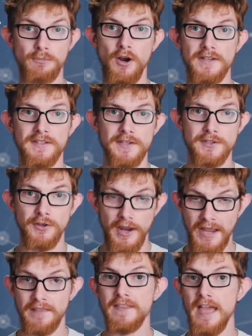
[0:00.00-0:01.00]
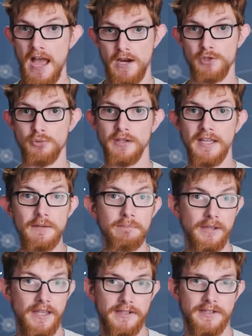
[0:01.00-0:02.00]
processor and the actual
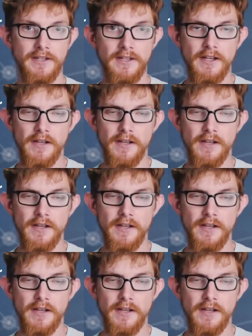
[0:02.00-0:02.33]
implant.